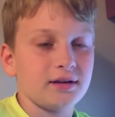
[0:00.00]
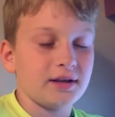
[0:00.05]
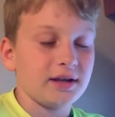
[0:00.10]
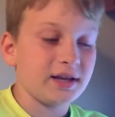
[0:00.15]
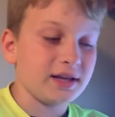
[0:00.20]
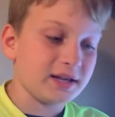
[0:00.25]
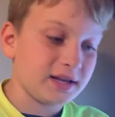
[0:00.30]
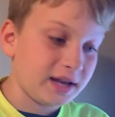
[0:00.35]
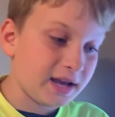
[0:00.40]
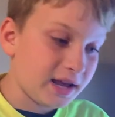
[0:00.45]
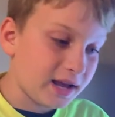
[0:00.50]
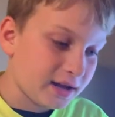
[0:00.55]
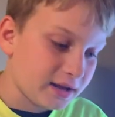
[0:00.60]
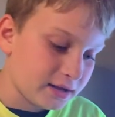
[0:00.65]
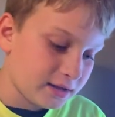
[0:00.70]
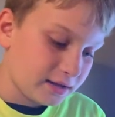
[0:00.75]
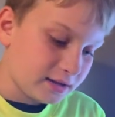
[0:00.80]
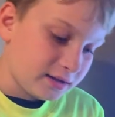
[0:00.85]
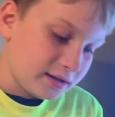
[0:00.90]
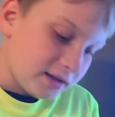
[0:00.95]
And
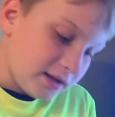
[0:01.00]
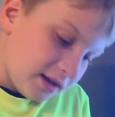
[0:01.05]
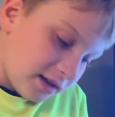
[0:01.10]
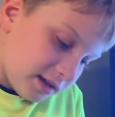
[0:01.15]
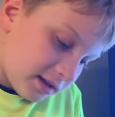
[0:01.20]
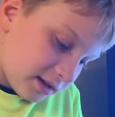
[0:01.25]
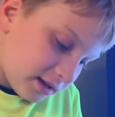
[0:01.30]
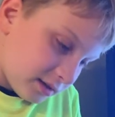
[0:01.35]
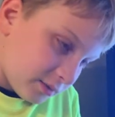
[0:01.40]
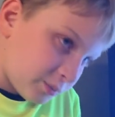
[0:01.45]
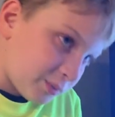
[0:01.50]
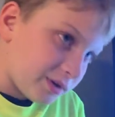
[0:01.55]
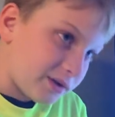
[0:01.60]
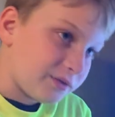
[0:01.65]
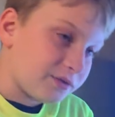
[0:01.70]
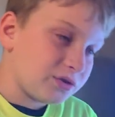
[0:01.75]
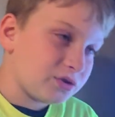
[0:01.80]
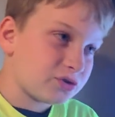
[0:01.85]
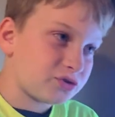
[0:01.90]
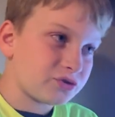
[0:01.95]
yeah,
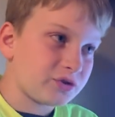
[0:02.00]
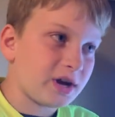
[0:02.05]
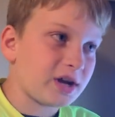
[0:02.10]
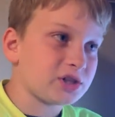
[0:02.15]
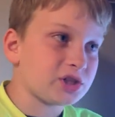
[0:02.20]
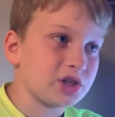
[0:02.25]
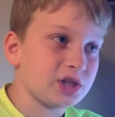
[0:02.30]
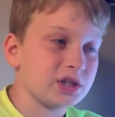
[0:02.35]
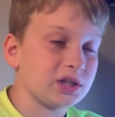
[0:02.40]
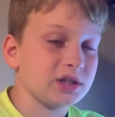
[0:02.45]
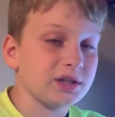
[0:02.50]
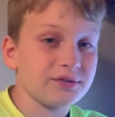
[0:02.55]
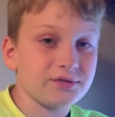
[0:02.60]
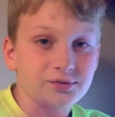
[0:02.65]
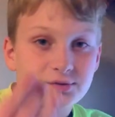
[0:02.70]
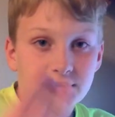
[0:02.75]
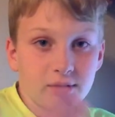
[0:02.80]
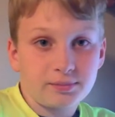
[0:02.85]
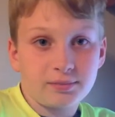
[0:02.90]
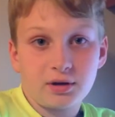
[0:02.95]
whenever you scratch it, it leaves
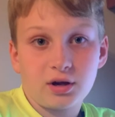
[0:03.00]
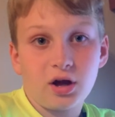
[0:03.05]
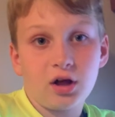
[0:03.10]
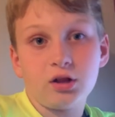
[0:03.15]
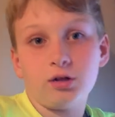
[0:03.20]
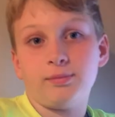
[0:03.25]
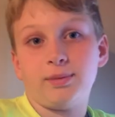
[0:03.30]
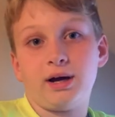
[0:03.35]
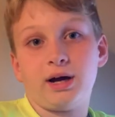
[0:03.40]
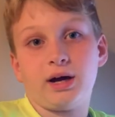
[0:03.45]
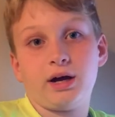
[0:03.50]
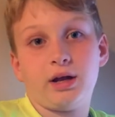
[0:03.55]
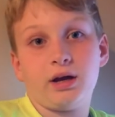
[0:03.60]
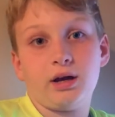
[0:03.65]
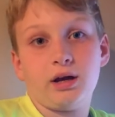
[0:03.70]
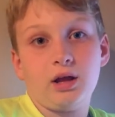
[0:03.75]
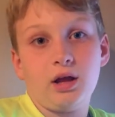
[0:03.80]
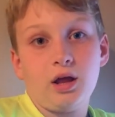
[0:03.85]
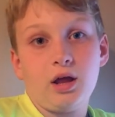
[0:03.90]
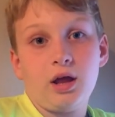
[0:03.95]
a color behind.
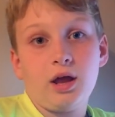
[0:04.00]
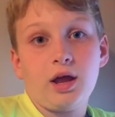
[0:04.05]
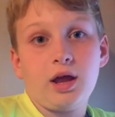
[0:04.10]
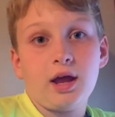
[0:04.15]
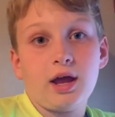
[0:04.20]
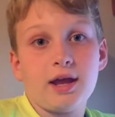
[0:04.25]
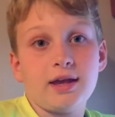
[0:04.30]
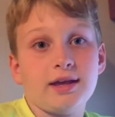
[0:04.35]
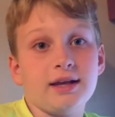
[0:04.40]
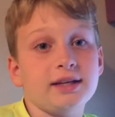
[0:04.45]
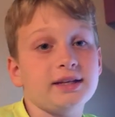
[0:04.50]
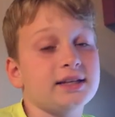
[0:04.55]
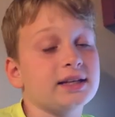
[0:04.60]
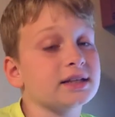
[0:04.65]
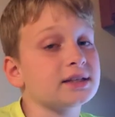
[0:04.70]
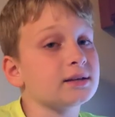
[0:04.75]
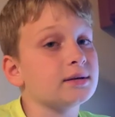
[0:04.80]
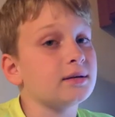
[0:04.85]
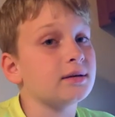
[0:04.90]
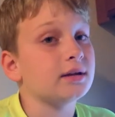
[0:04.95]
It
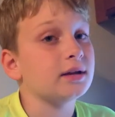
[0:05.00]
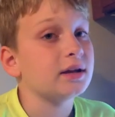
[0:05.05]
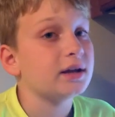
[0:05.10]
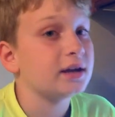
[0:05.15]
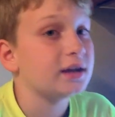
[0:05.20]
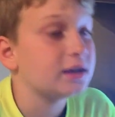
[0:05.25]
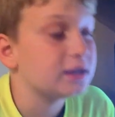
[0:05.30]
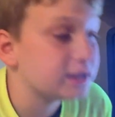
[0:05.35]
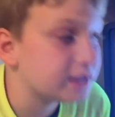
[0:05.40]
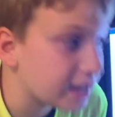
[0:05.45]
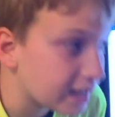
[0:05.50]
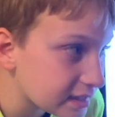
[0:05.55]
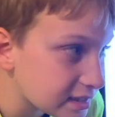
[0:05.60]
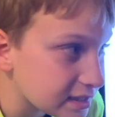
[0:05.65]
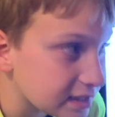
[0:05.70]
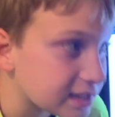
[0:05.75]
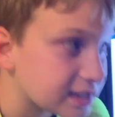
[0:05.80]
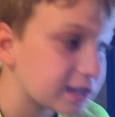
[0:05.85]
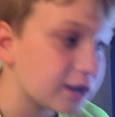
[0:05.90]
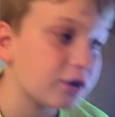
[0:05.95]
doesn't
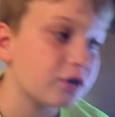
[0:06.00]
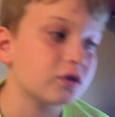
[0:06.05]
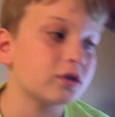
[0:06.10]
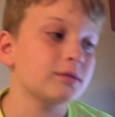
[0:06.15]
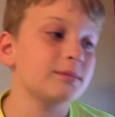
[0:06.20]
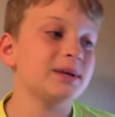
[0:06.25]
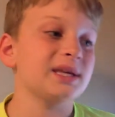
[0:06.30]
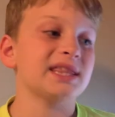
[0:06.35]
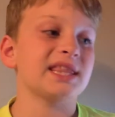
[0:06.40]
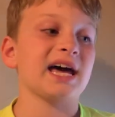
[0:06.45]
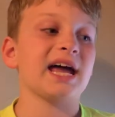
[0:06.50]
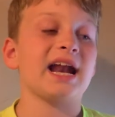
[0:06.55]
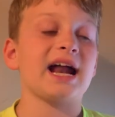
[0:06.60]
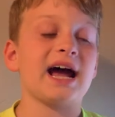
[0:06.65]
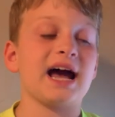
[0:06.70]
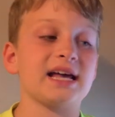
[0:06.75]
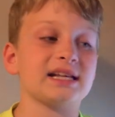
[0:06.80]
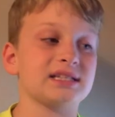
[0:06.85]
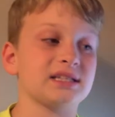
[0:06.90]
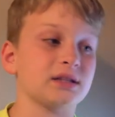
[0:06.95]
necessarily mean that it
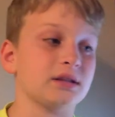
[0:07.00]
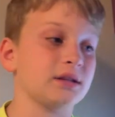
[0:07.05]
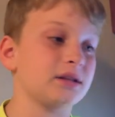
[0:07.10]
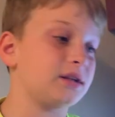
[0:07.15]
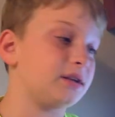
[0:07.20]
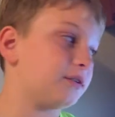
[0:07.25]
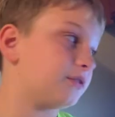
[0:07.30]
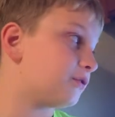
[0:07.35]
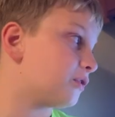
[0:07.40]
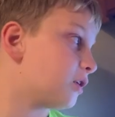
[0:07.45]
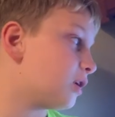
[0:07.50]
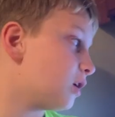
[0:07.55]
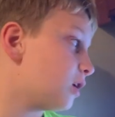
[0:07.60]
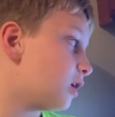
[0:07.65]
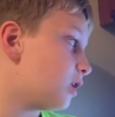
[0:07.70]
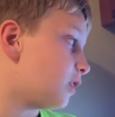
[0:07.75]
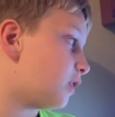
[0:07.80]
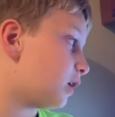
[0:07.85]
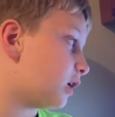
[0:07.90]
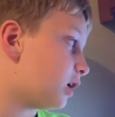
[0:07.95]
has to leave
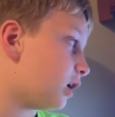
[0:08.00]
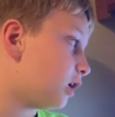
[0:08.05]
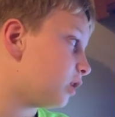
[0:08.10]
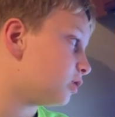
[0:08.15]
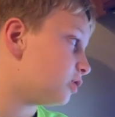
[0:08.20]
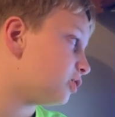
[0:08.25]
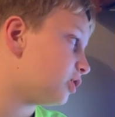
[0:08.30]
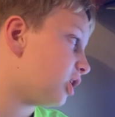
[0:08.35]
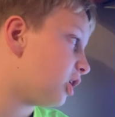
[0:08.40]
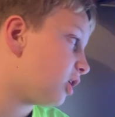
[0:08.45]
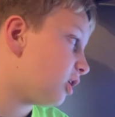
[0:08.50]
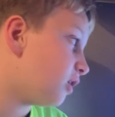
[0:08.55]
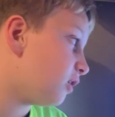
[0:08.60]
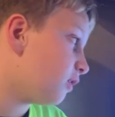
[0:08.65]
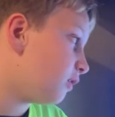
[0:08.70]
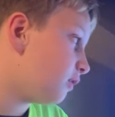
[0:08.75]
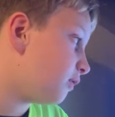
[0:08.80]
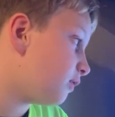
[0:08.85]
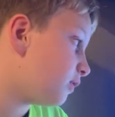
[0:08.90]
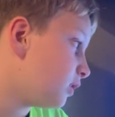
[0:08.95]
the color
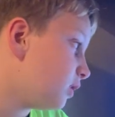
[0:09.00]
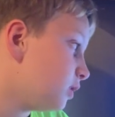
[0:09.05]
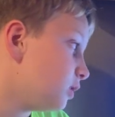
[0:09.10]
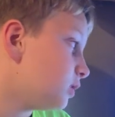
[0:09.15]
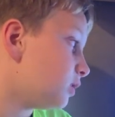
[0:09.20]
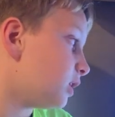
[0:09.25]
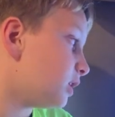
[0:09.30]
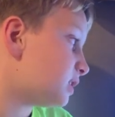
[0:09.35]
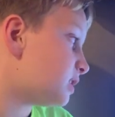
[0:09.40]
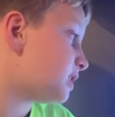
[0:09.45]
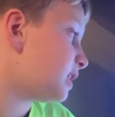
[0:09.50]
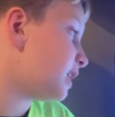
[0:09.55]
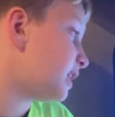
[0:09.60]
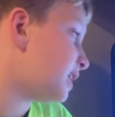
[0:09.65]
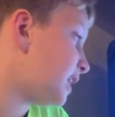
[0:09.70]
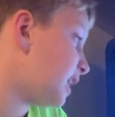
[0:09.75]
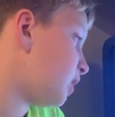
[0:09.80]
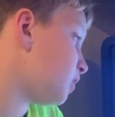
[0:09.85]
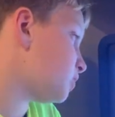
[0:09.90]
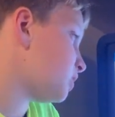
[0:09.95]
of, let's say,
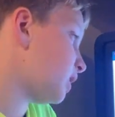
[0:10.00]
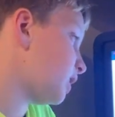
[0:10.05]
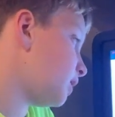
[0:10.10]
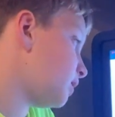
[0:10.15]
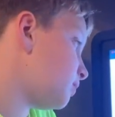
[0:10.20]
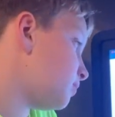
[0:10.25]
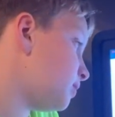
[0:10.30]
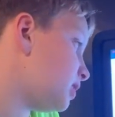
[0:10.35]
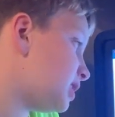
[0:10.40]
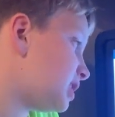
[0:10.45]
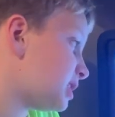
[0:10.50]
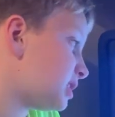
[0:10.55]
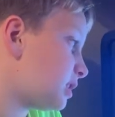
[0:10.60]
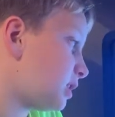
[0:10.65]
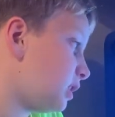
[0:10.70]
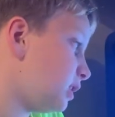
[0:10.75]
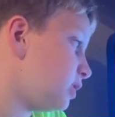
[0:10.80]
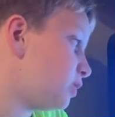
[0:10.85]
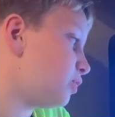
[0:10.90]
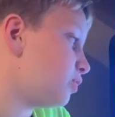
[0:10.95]
calcite. It's
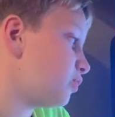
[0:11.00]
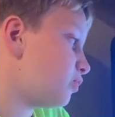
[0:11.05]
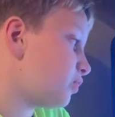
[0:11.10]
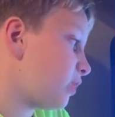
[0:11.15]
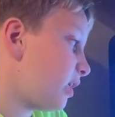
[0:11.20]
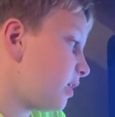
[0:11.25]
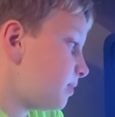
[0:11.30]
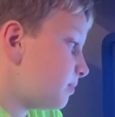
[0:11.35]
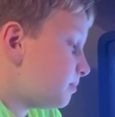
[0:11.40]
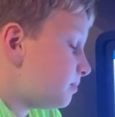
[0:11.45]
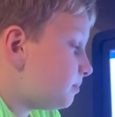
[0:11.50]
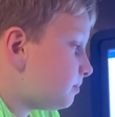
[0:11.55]
clear, right?